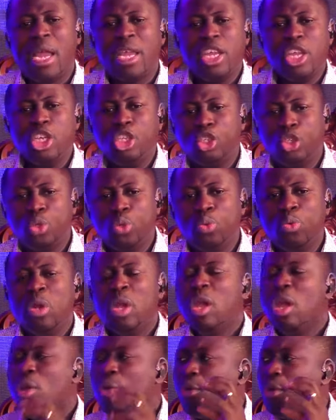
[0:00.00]
issue
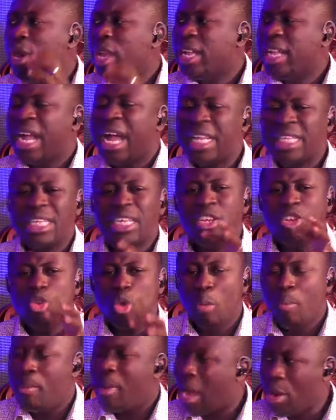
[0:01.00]
regarding
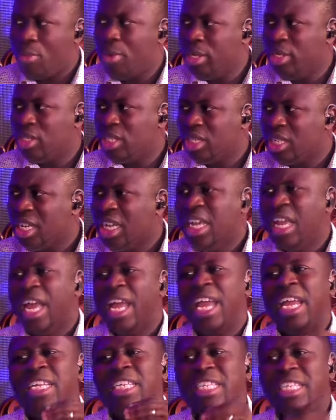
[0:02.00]
your marriage,
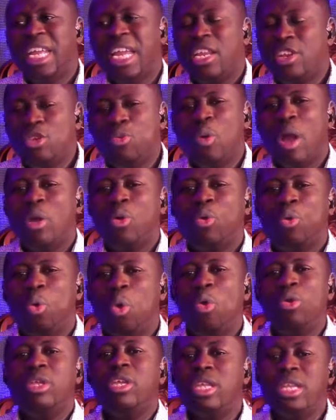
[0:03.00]
and then you are
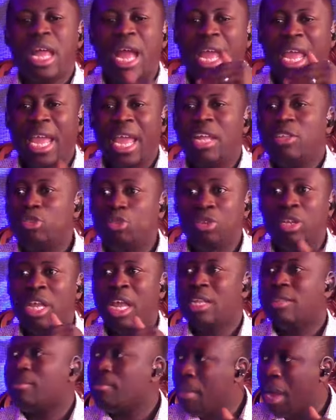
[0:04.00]
going ahead to
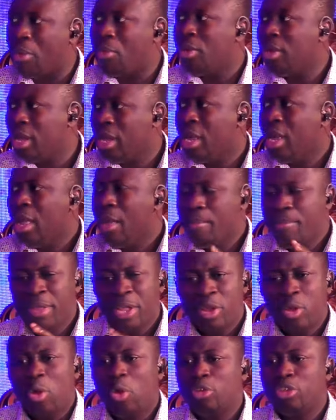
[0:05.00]
get married
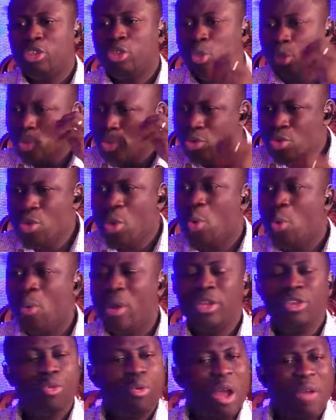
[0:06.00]
because you know
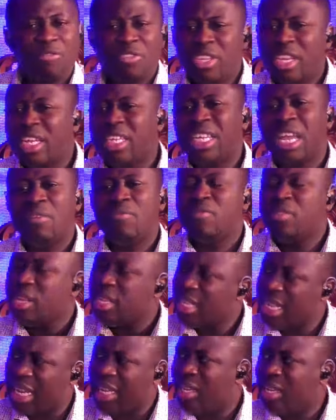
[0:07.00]
when you have checked
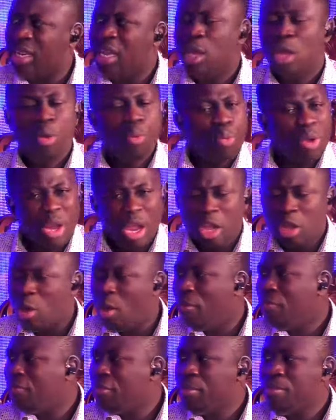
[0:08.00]
everything with a
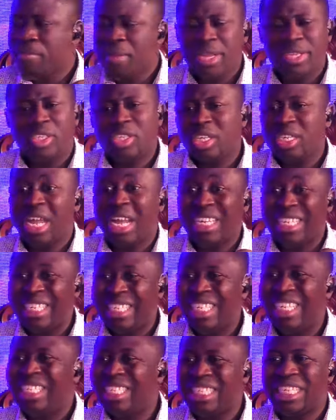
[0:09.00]
confirmation that
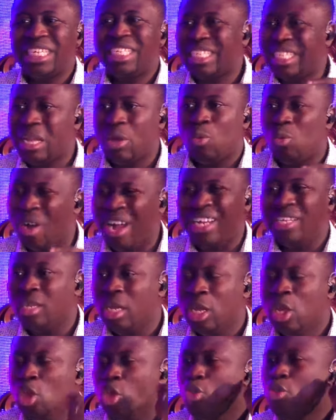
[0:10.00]
this is the one,
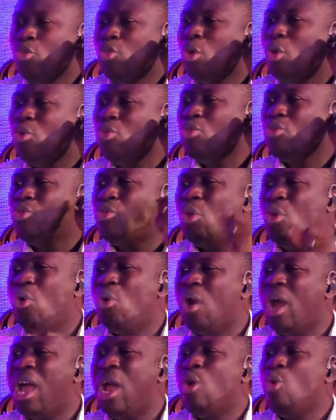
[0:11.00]
don't
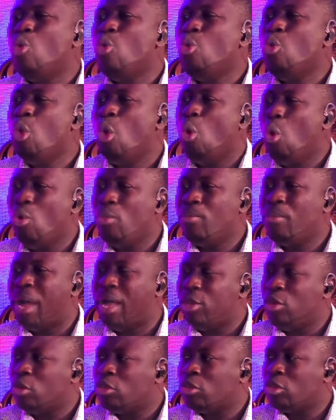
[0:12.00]
go alone by
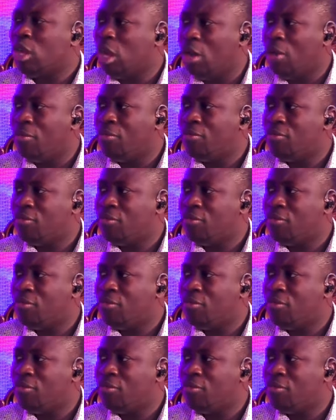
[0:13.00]
yourself.